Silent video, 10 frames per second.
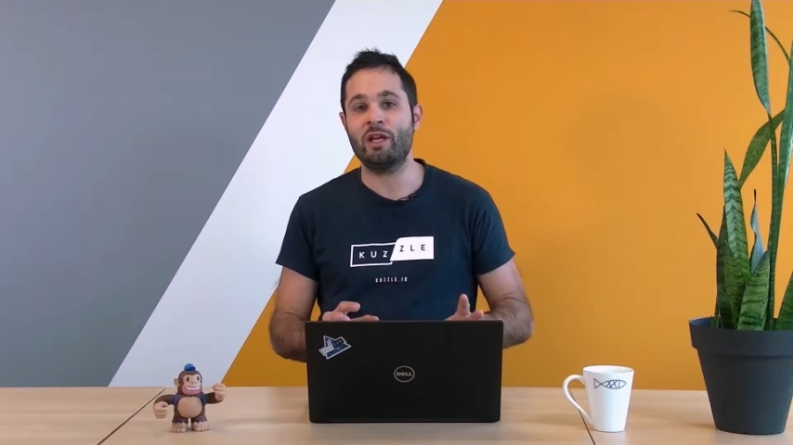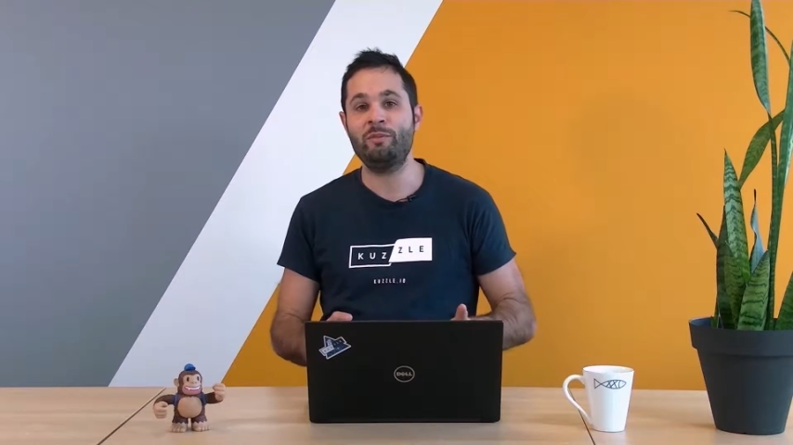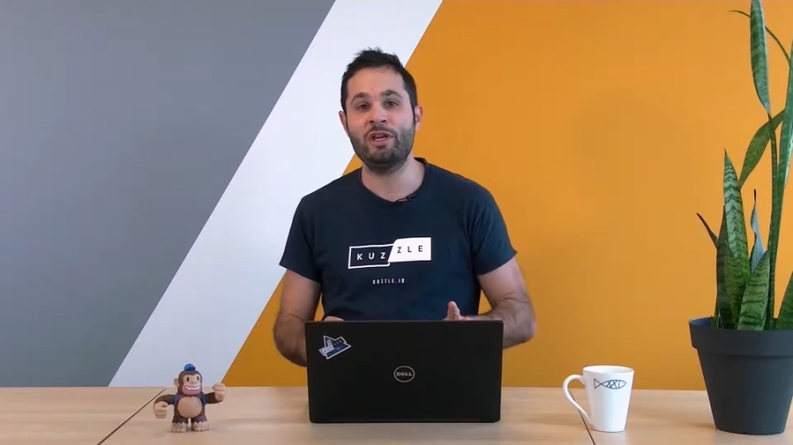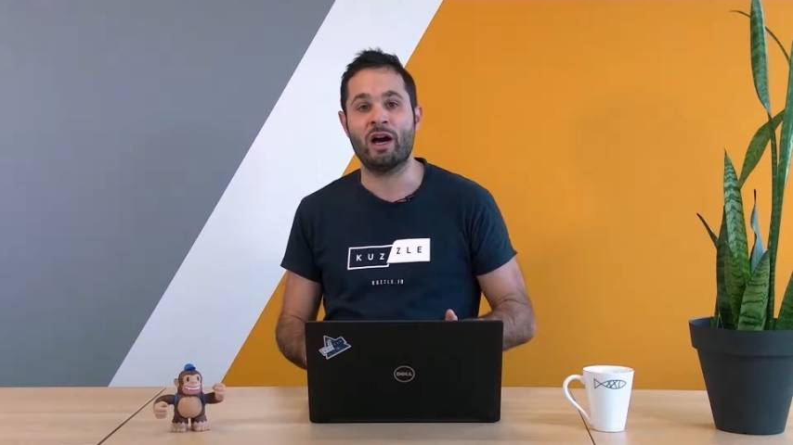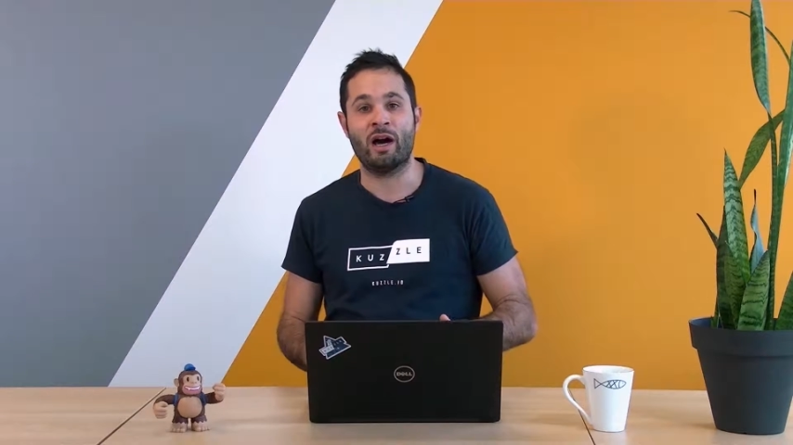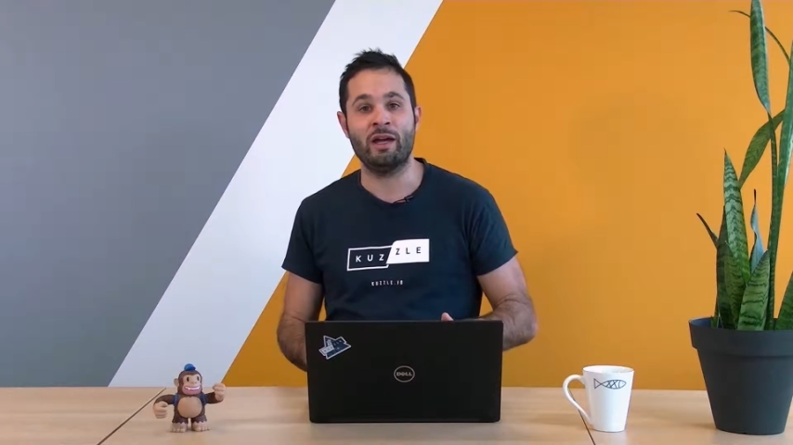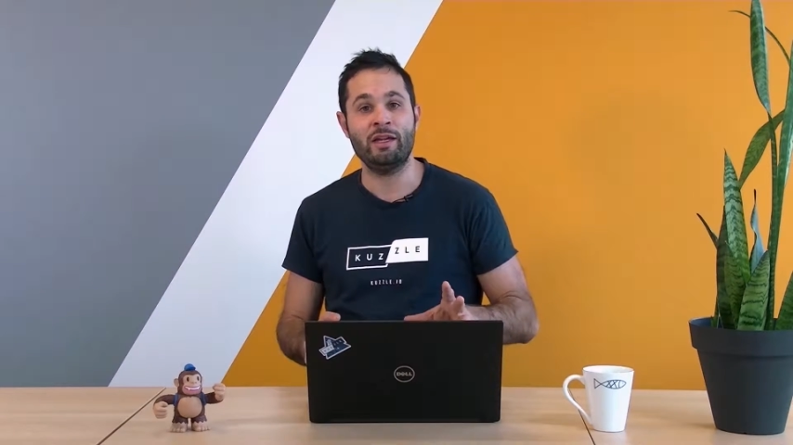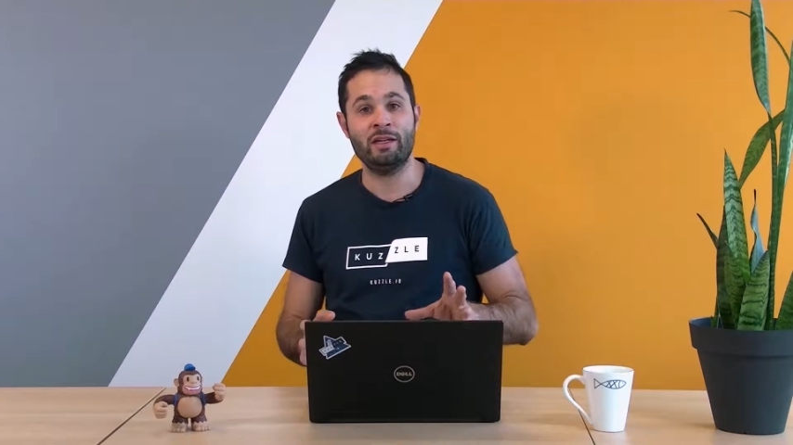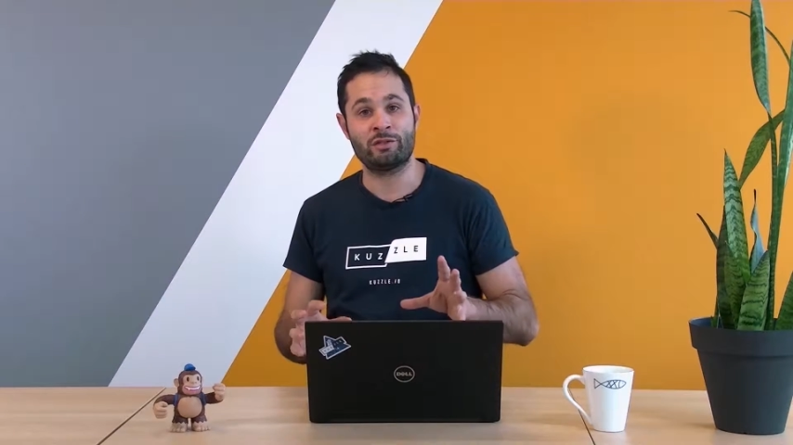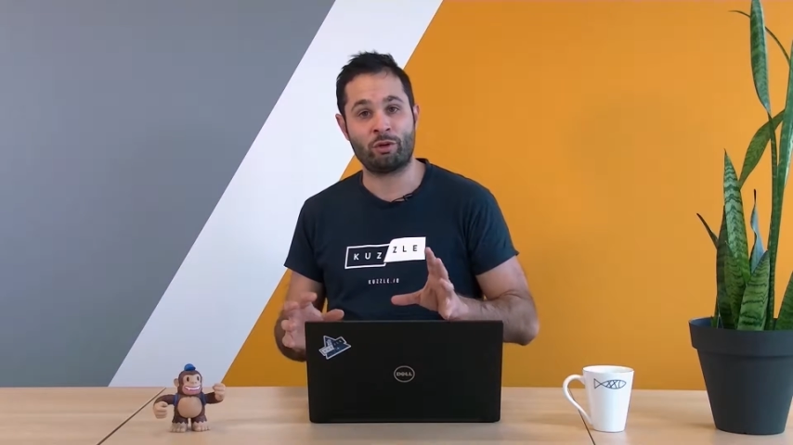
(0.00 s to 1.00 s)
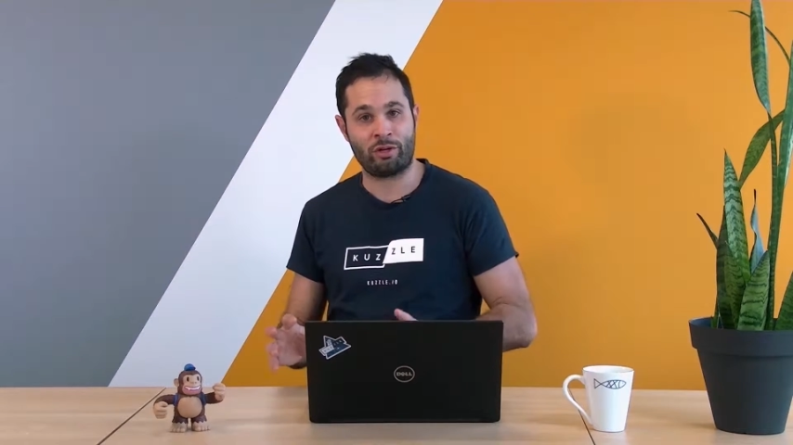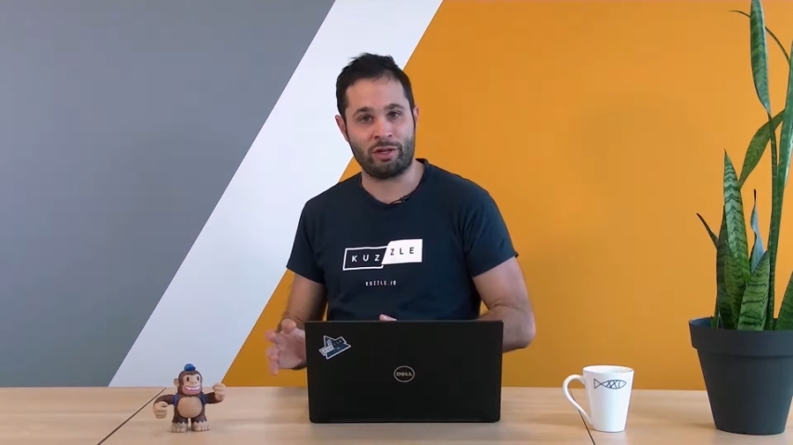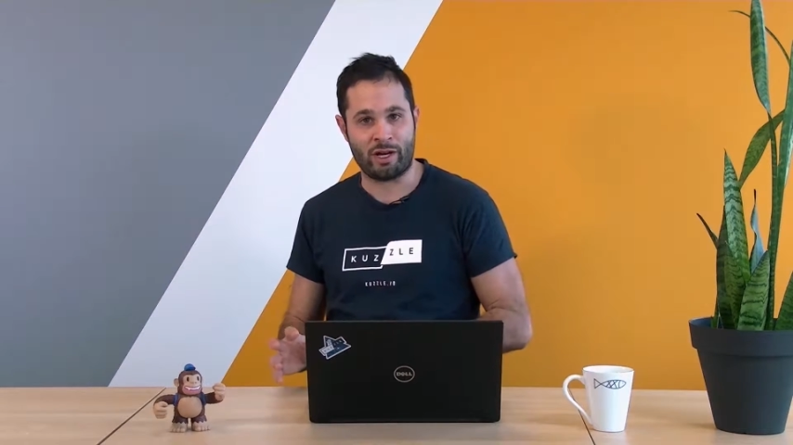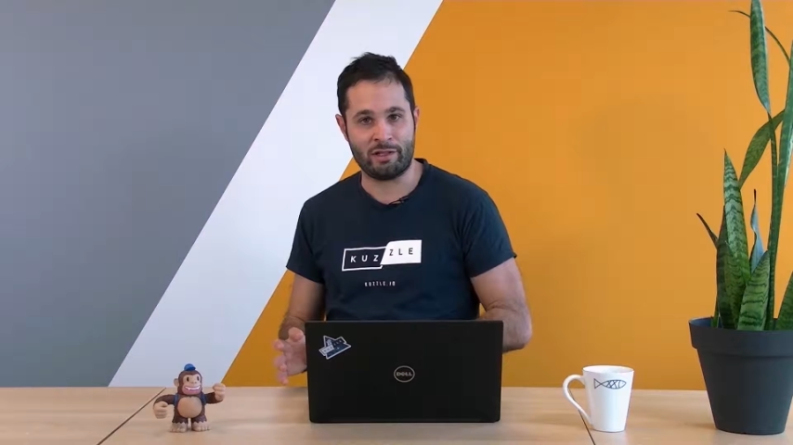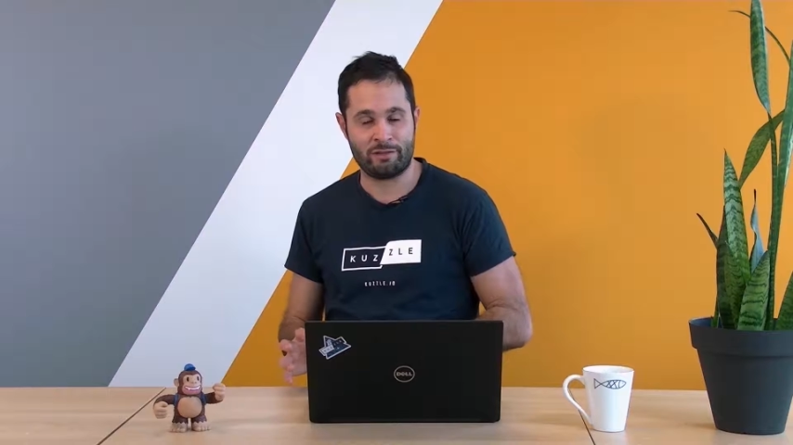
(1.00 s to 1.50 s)
API is
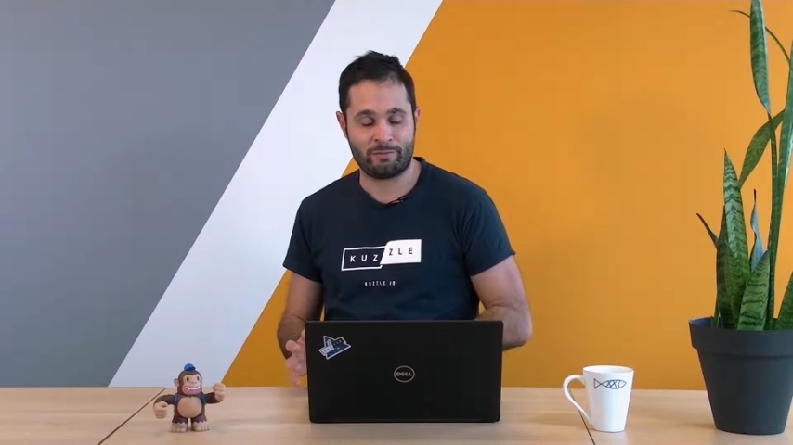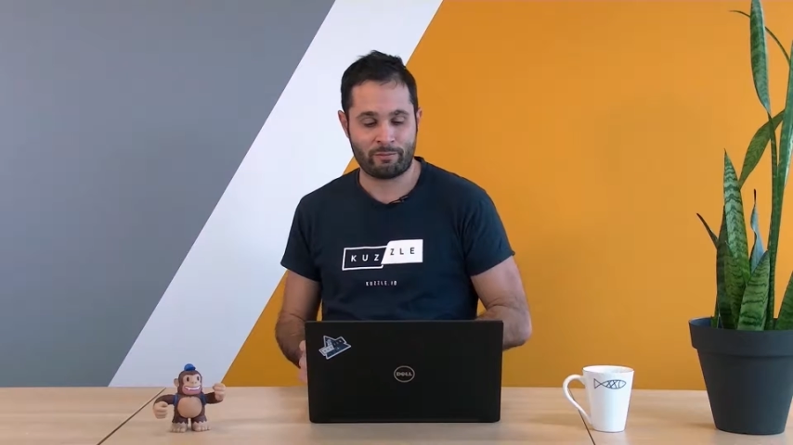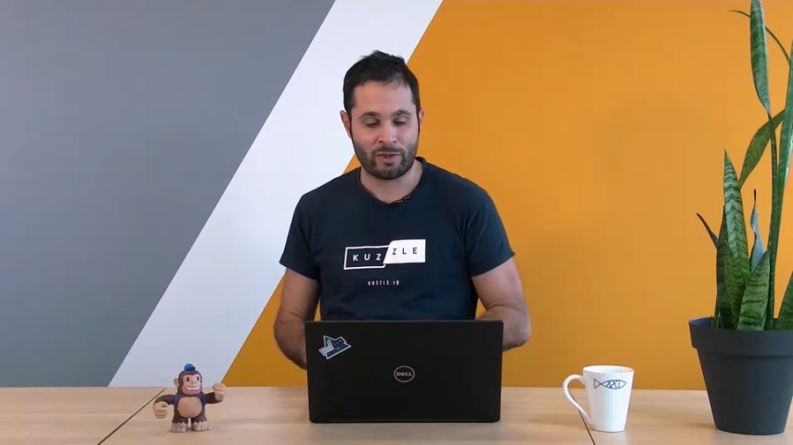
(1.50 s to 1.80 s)
organized.